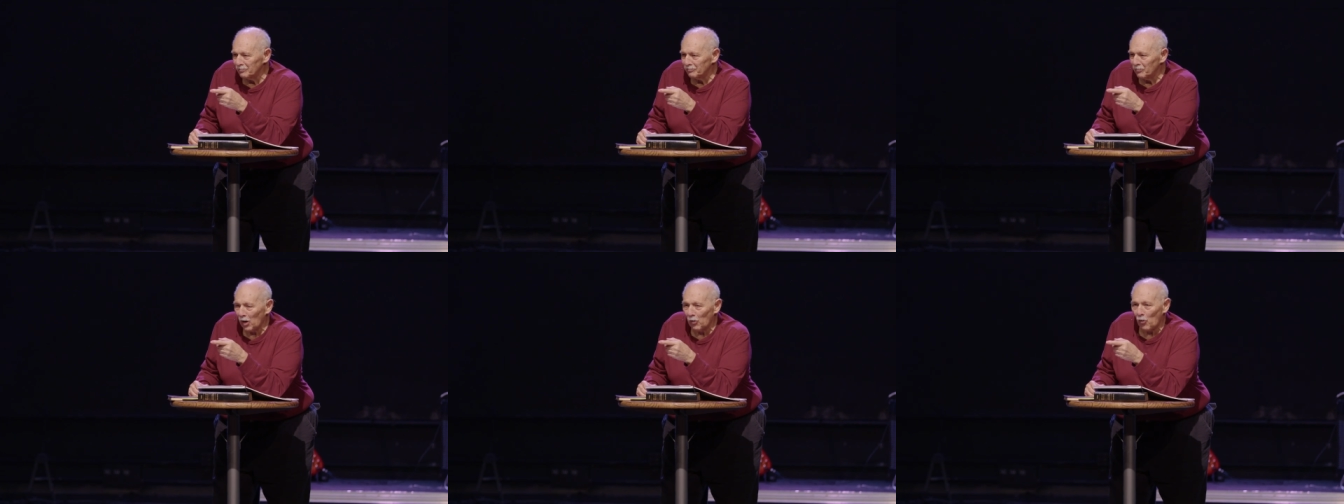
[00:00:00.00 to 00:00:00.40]

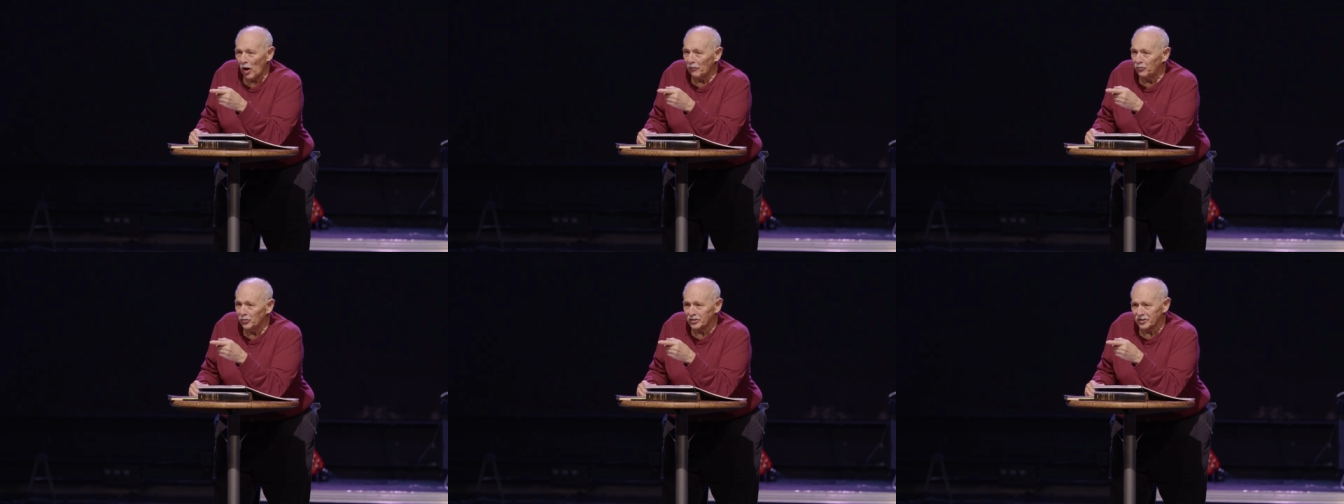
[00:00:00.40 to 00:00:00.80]
My
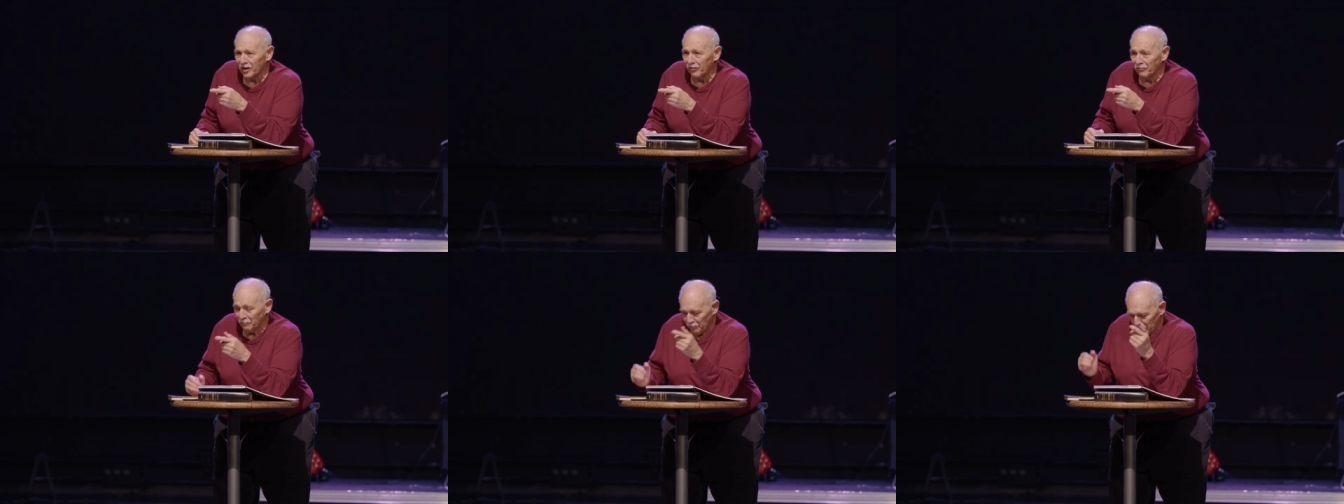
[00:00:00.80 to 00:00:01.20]
wife was
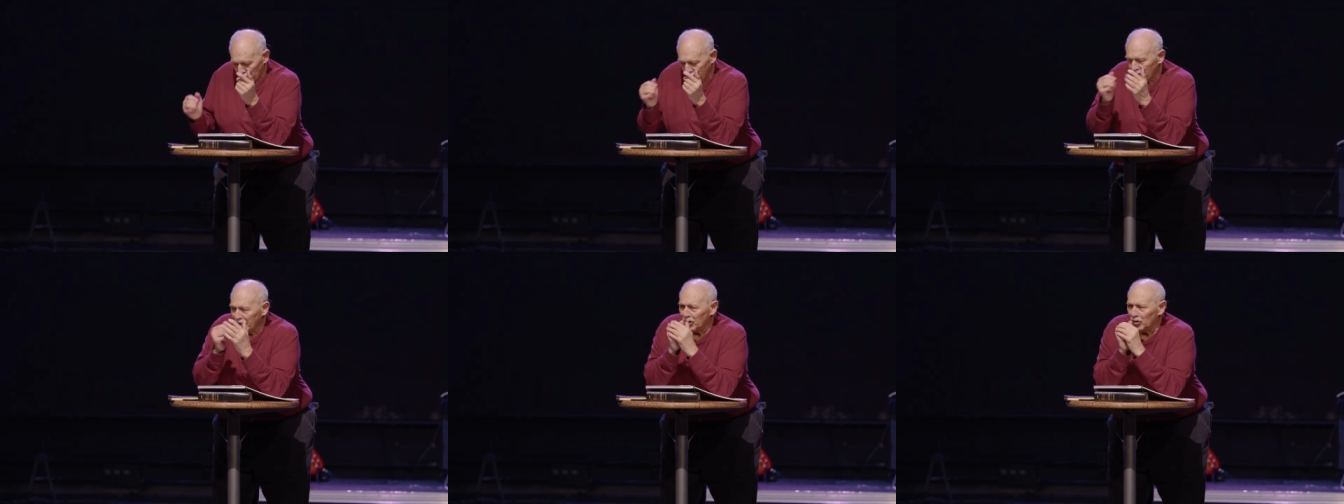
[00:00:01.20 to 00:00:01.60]
there
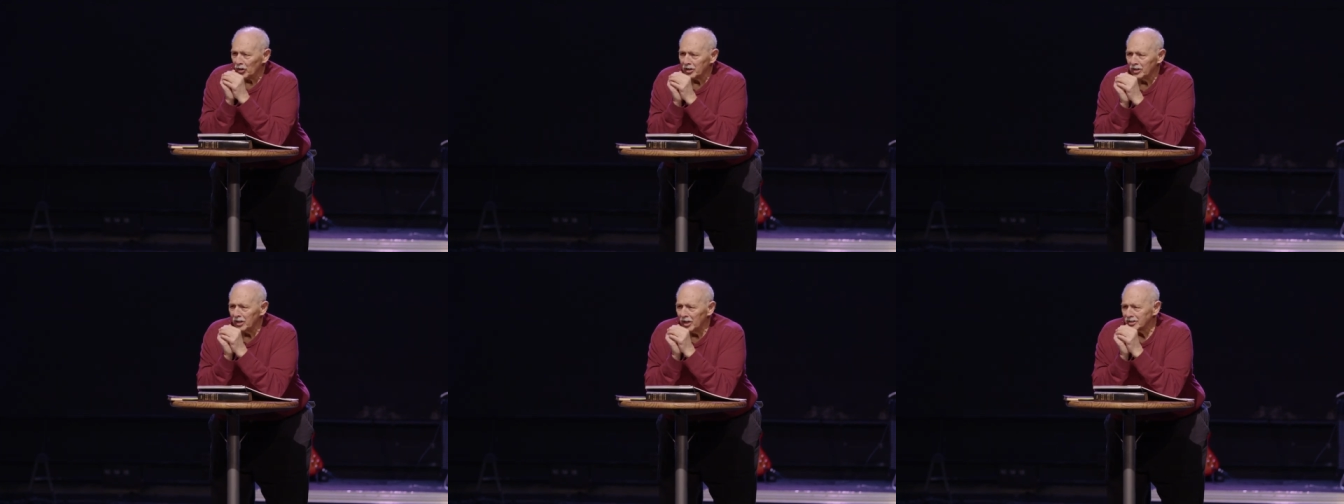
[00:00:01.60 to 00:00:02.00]

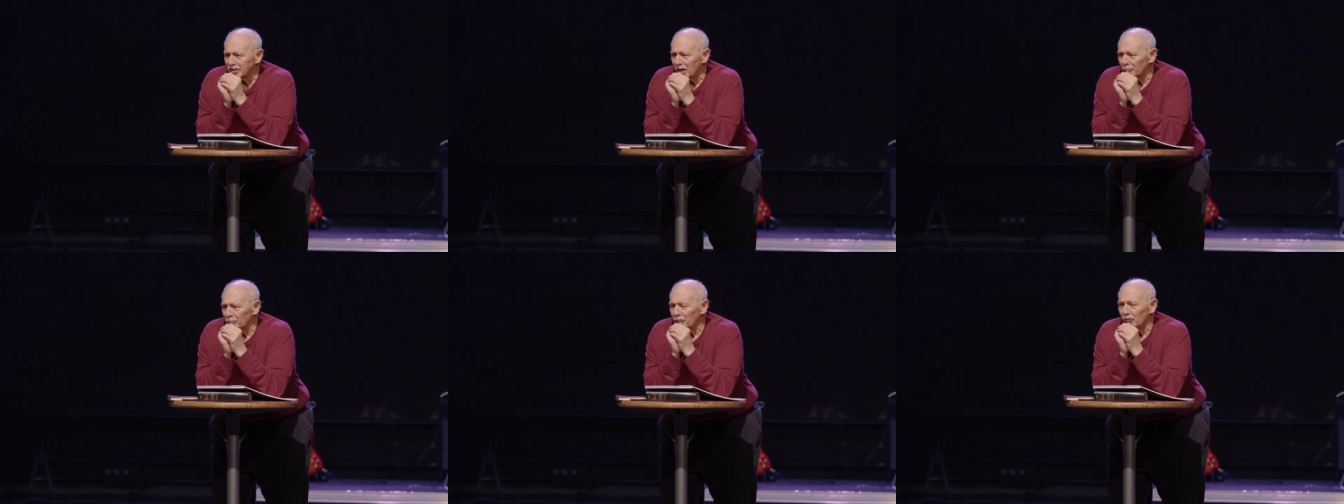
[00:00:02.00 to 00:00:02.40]
cooking the
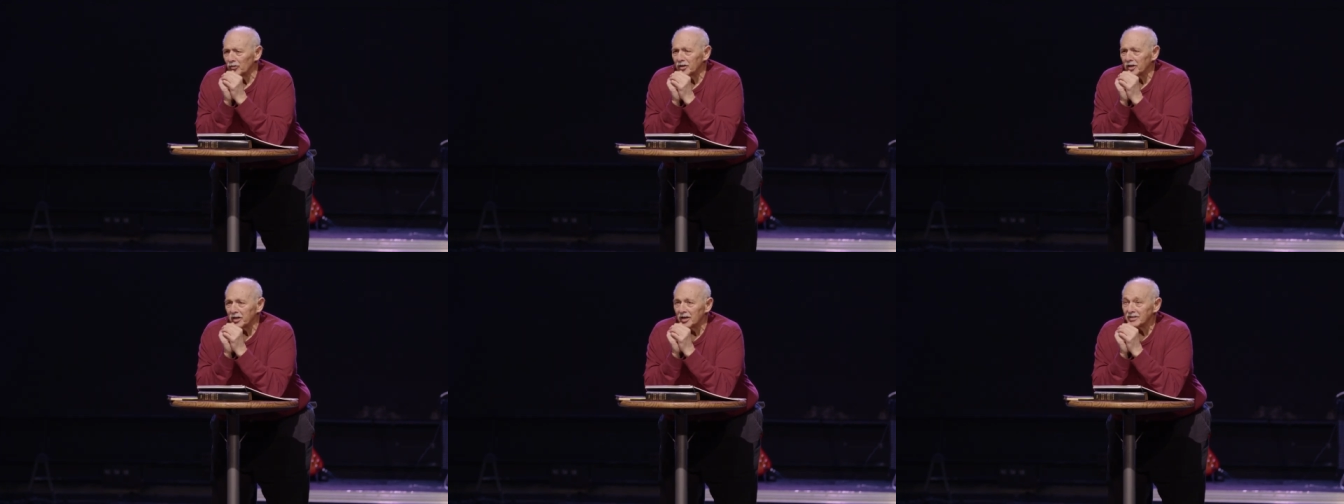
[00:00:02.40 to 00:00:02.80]
supper for
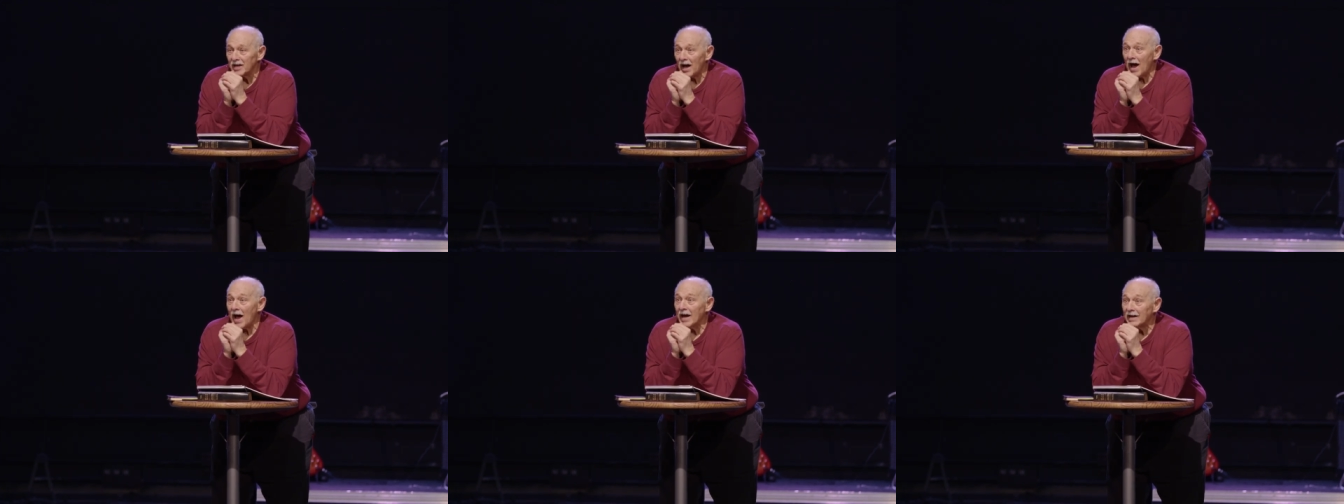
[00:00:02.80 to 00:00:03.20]
the kids.
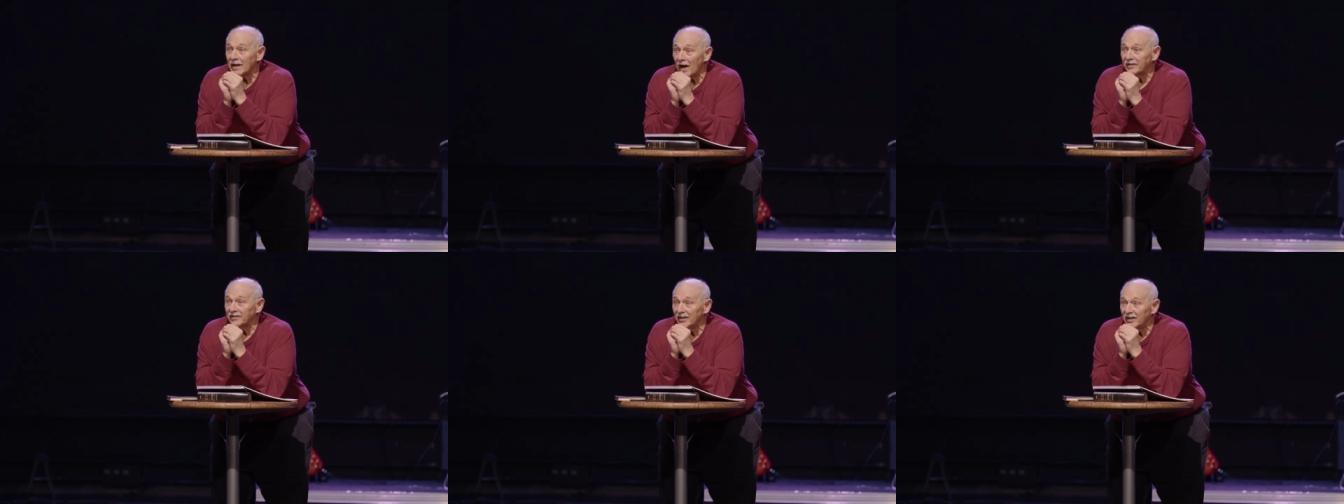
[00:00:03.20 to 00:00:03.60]
I
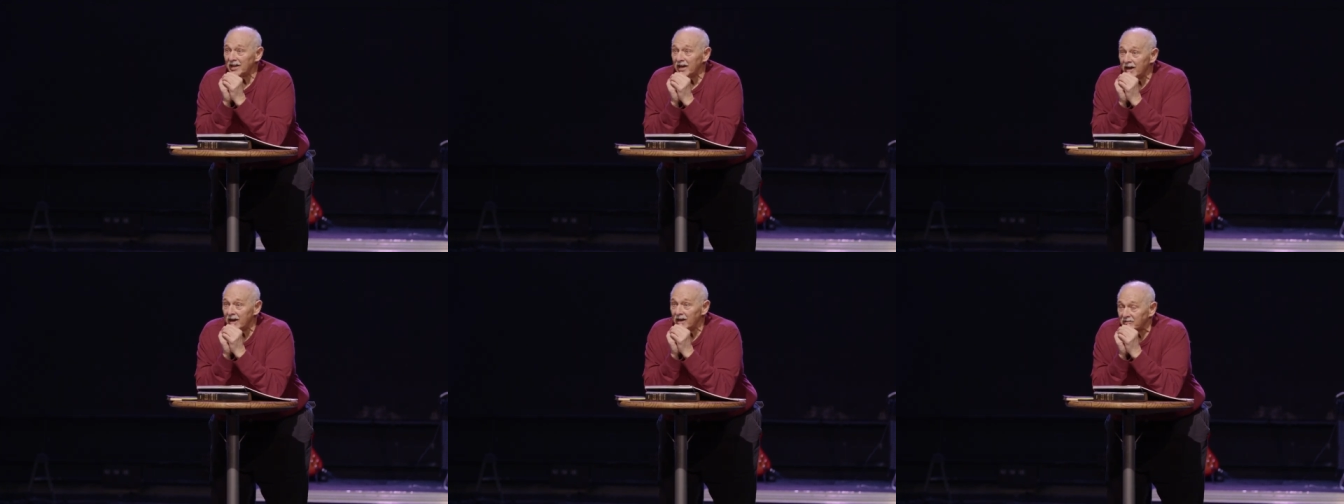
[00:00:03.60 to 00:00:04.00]
got to
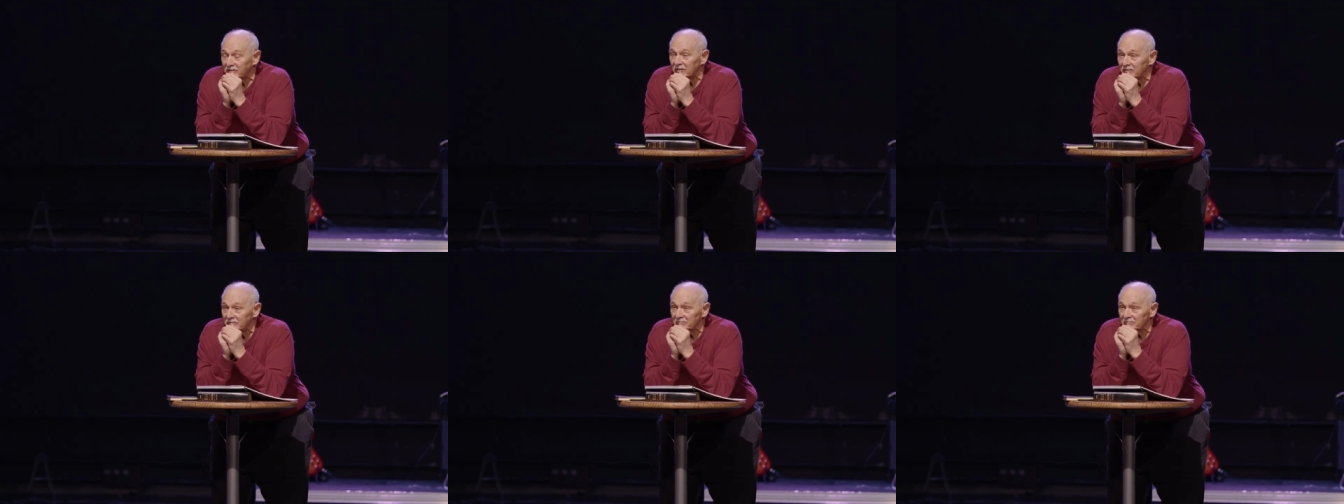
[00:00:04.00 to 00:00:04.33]
eat.